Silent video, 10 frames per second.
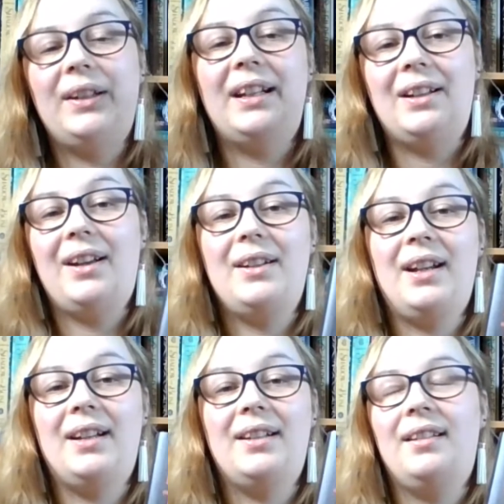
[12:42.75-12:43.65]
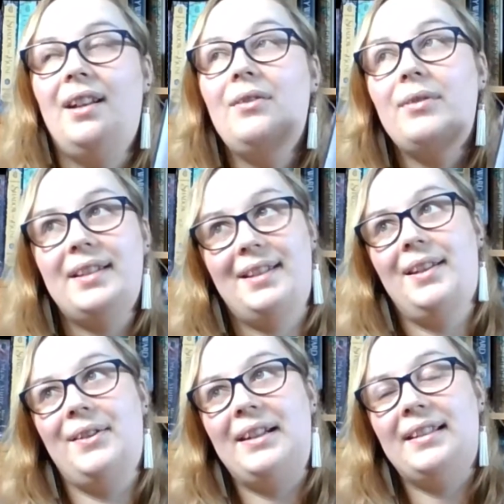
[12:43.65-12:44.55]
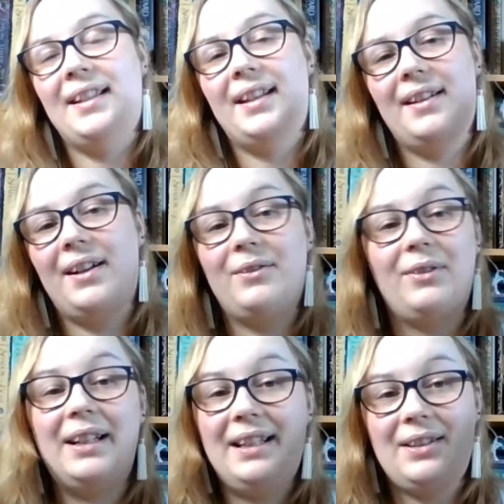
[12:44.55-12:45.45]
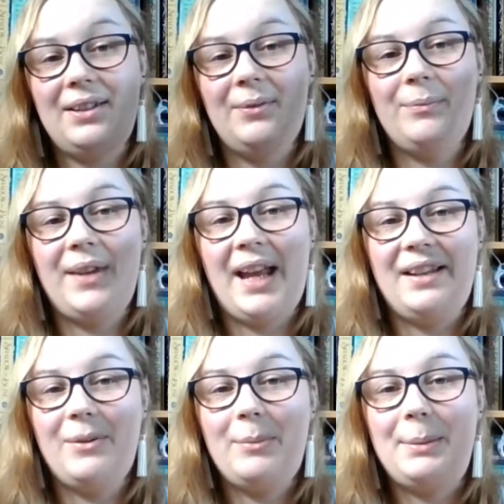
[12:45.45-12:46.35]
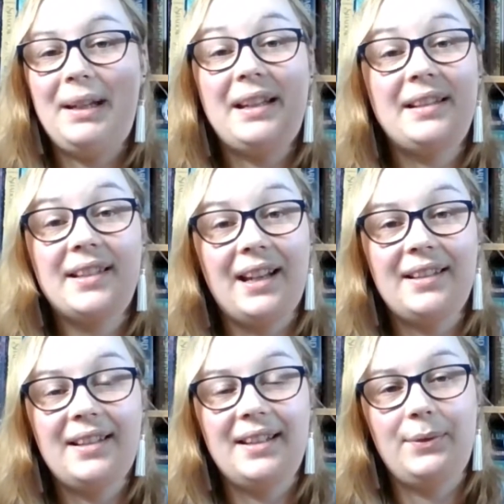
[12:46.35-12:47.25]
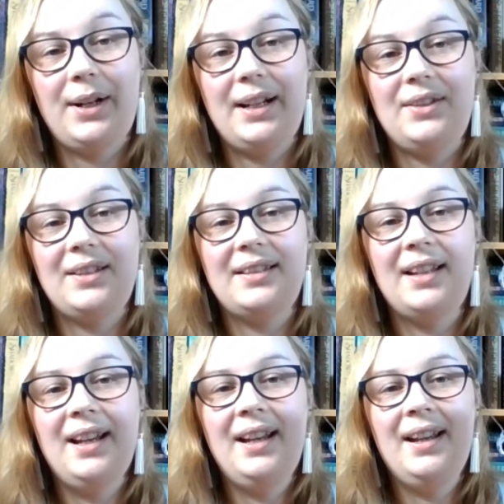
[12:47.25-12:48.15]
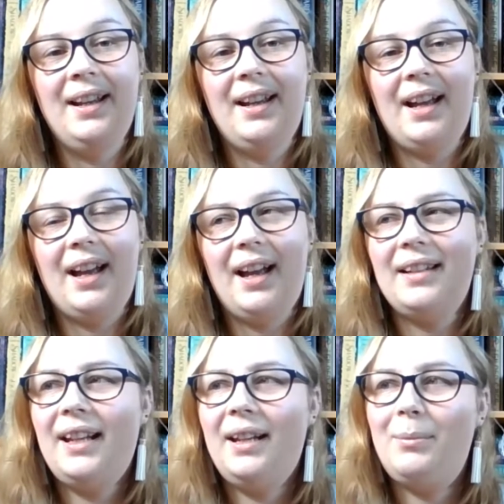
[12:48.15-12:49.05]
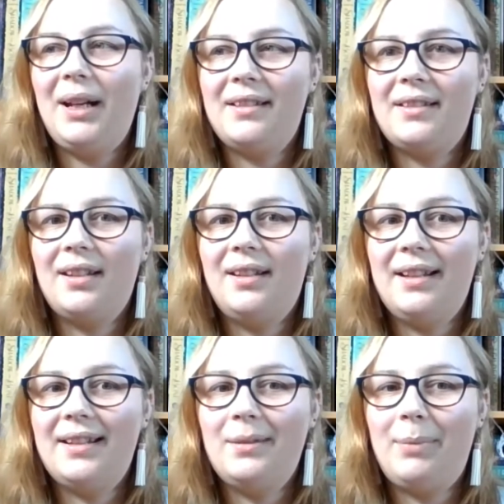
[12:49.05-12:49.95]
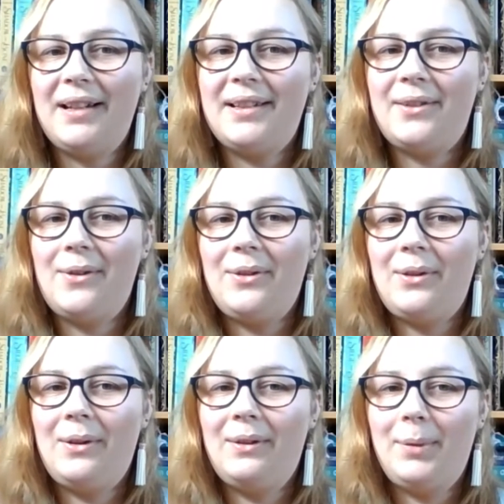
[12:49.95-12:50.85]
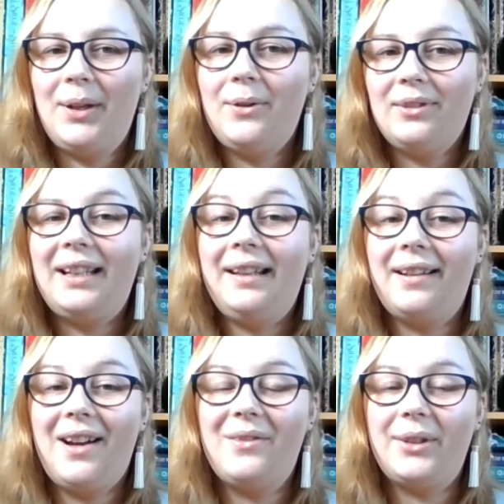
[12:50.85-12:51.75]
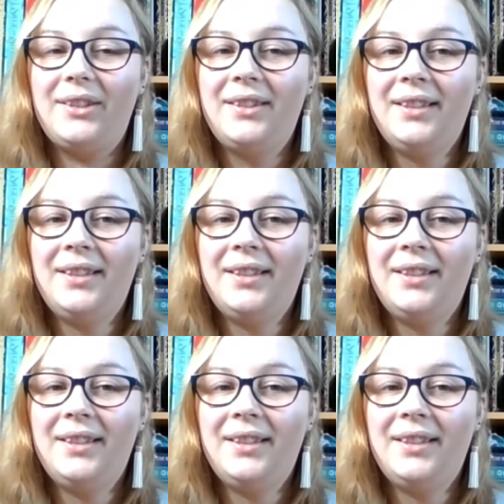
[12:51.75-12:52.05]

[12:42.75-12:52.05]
And I love this series, really do, and I've been meaning to get to this for ages. And he picked this based on purely the cover.